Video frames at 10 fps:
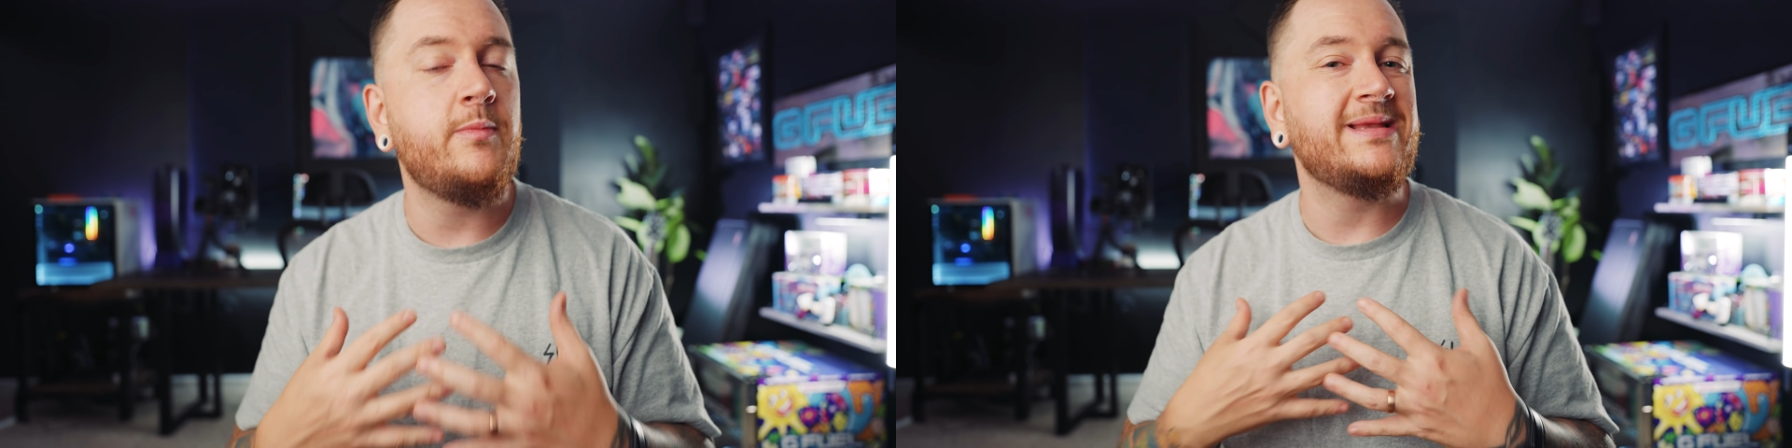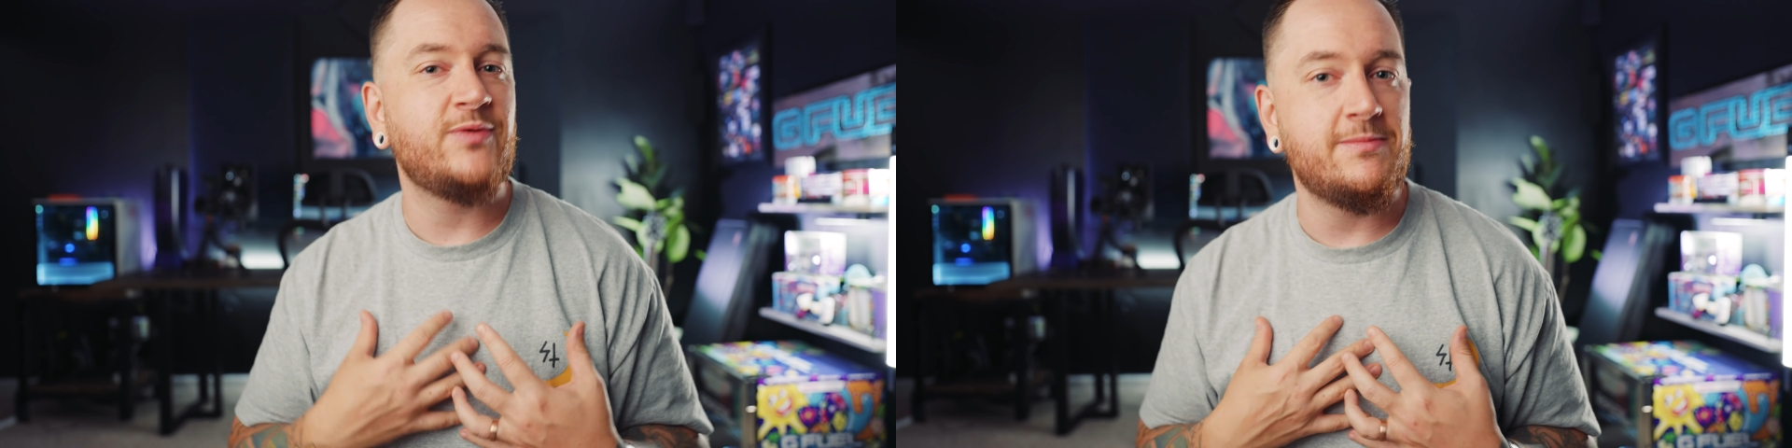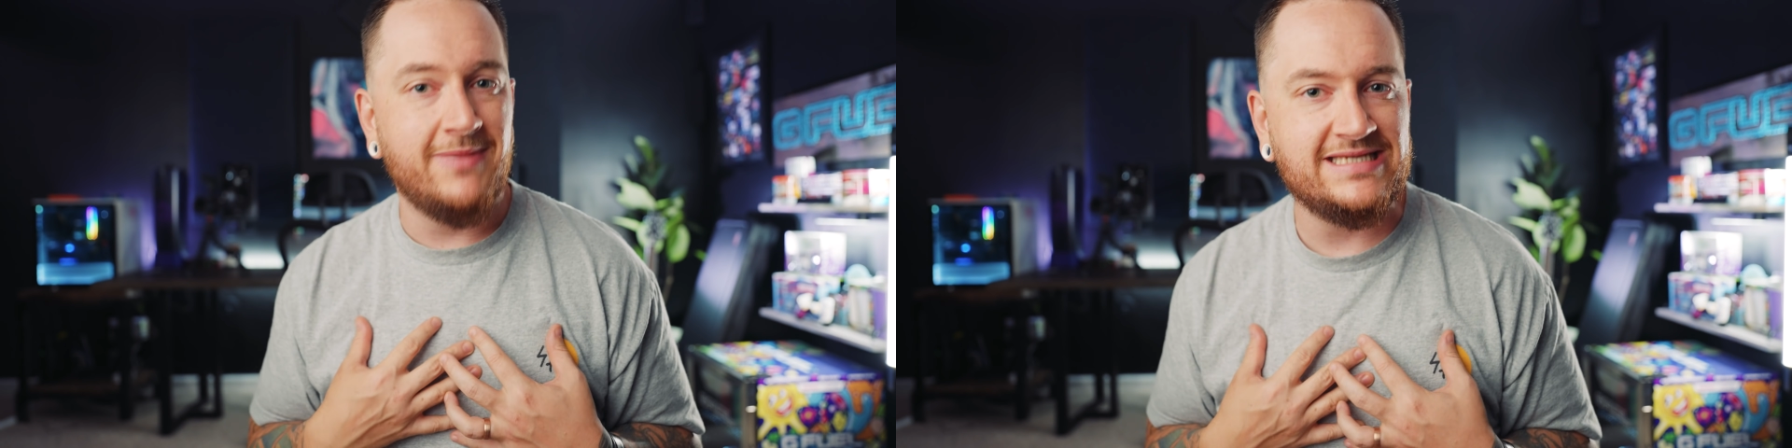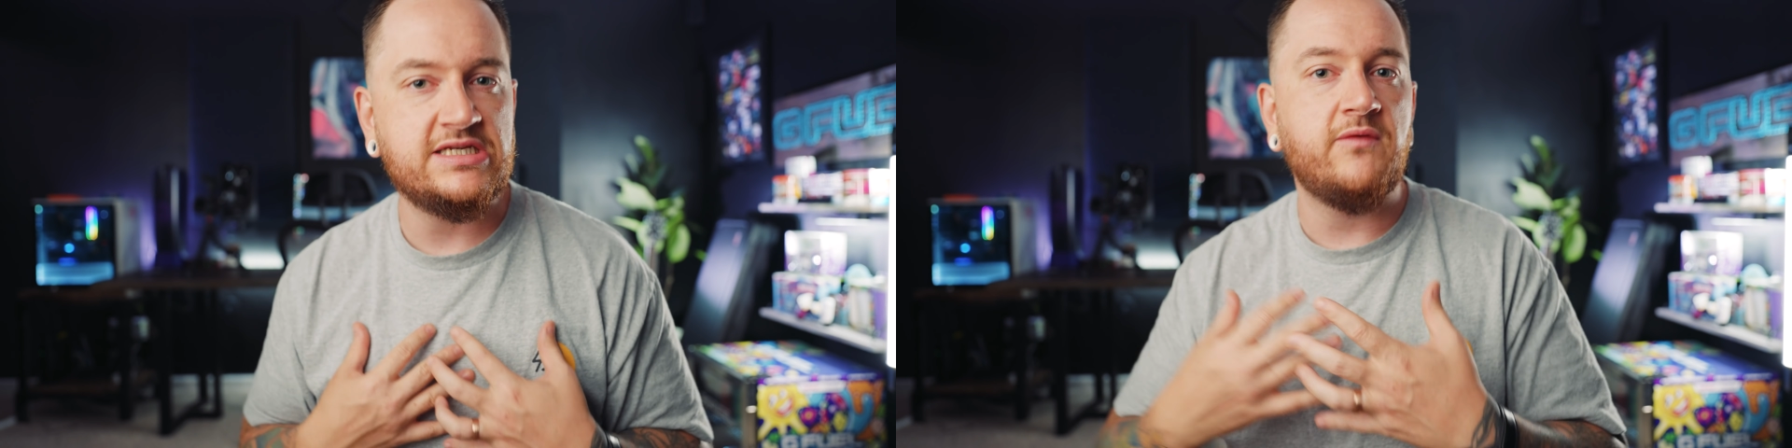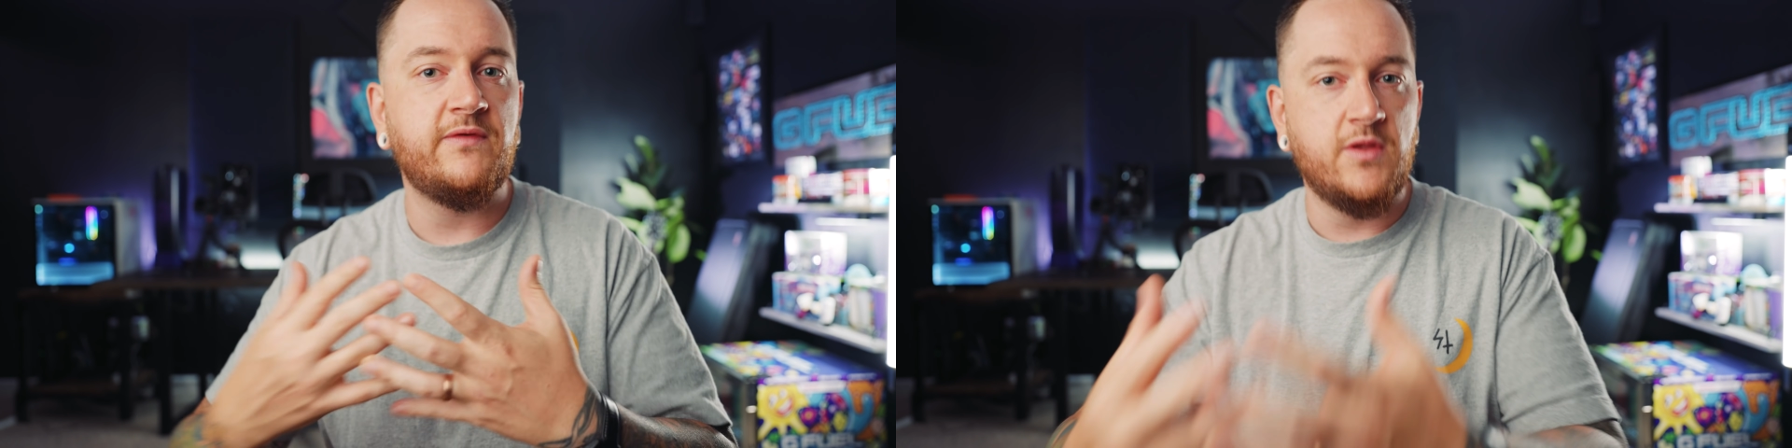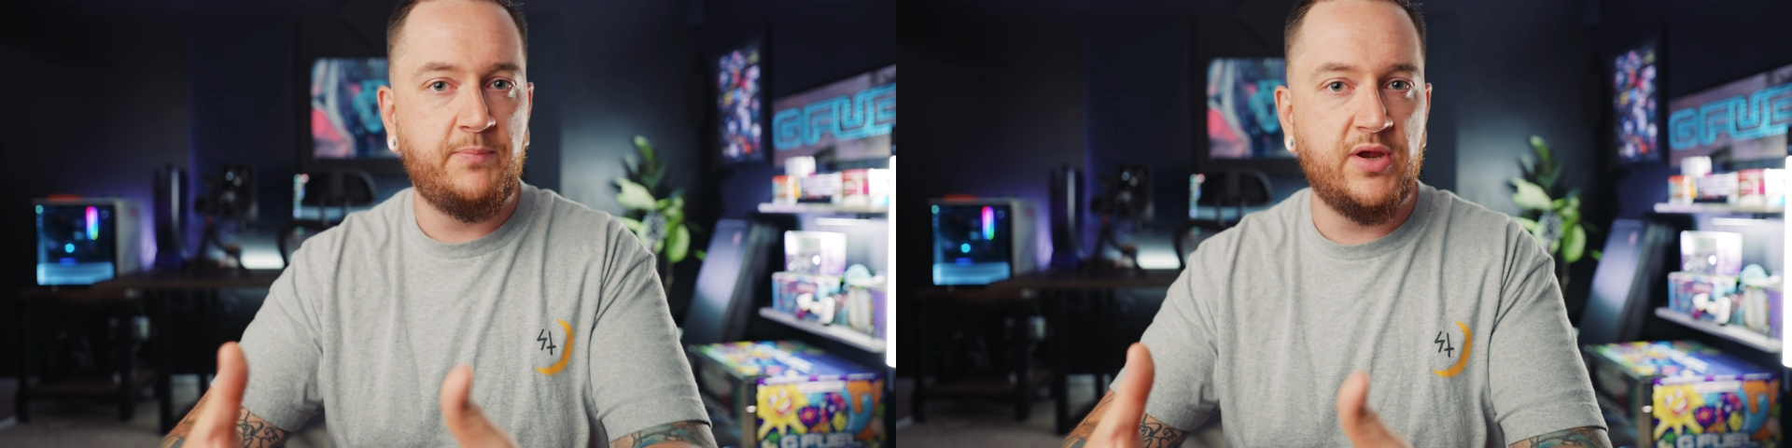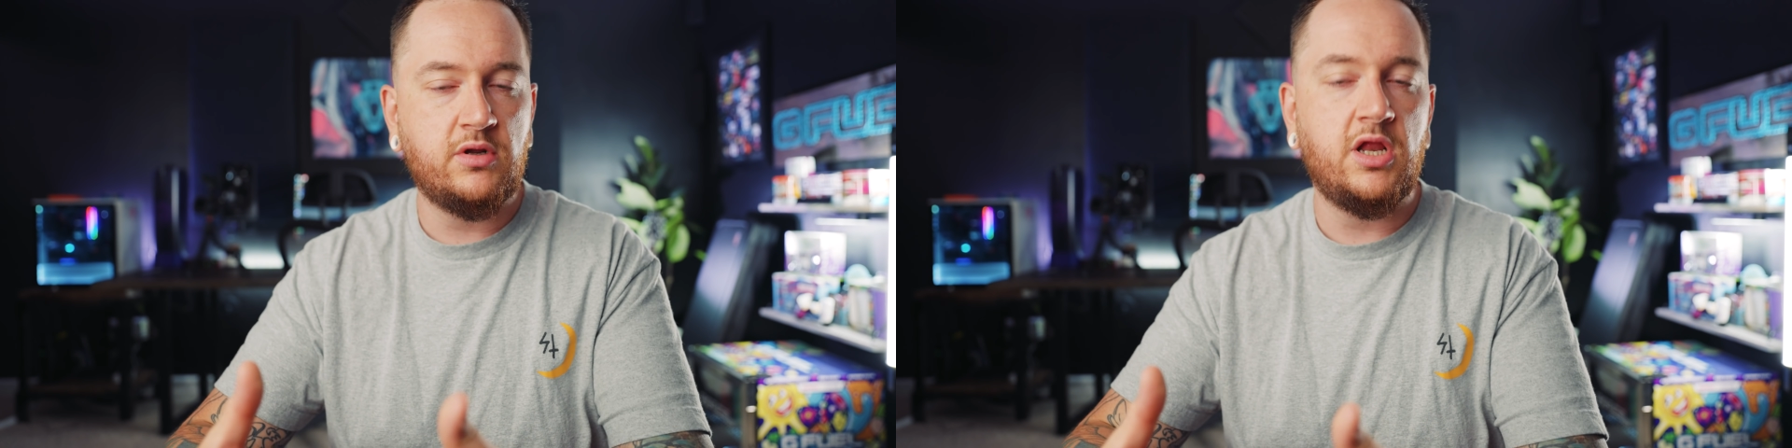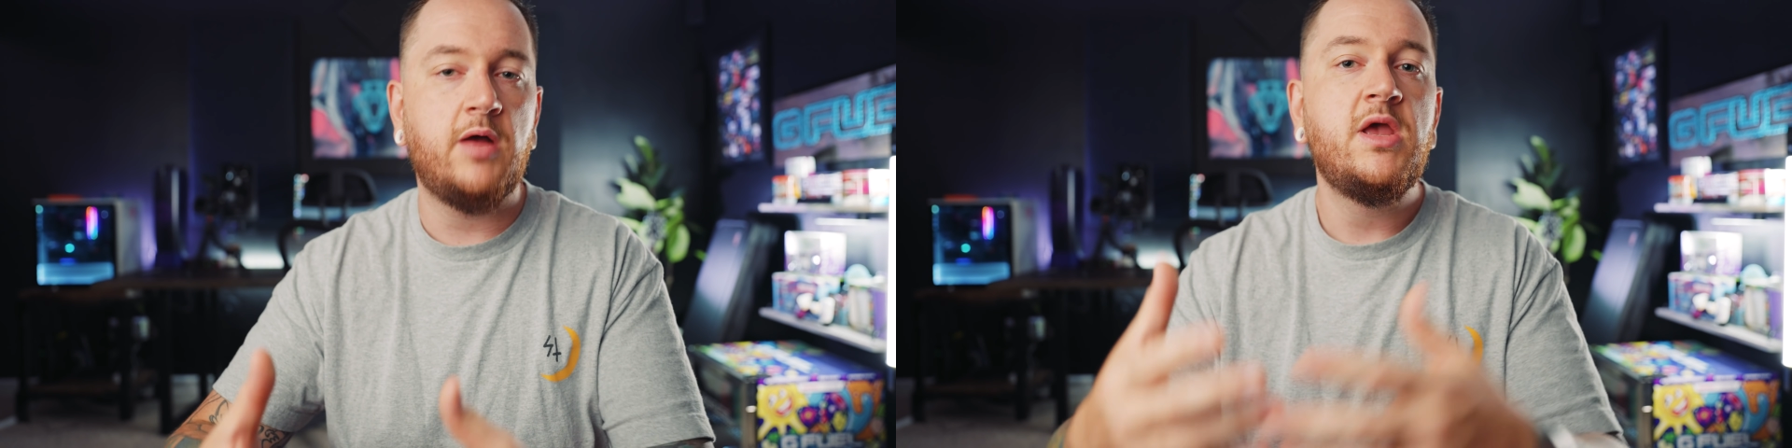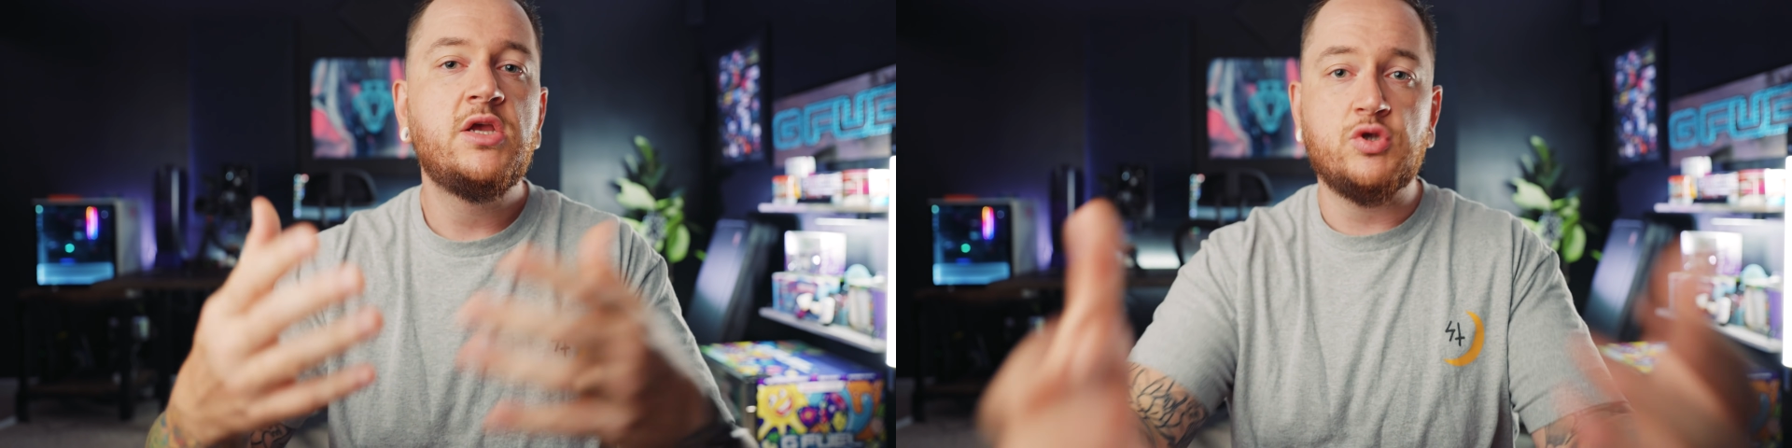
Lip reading: between myself and the Beard Club,